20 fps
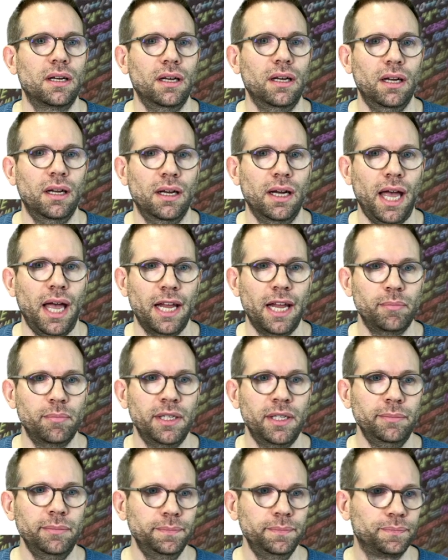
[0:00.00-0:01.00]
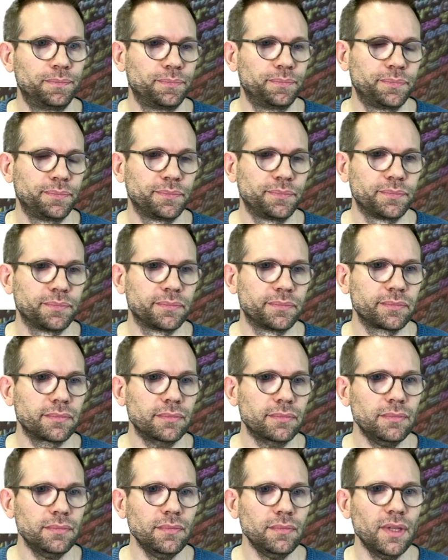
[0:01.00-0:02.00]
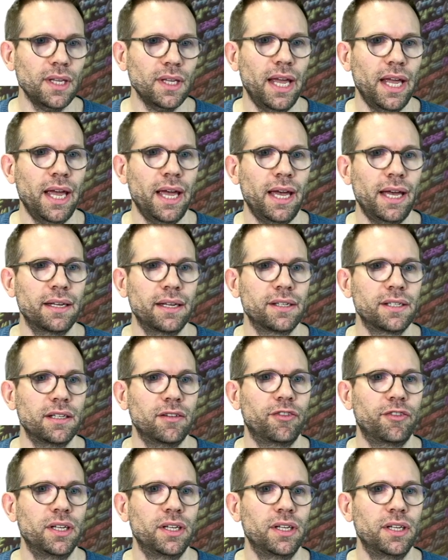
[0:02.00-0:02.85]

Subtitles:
admin. And if we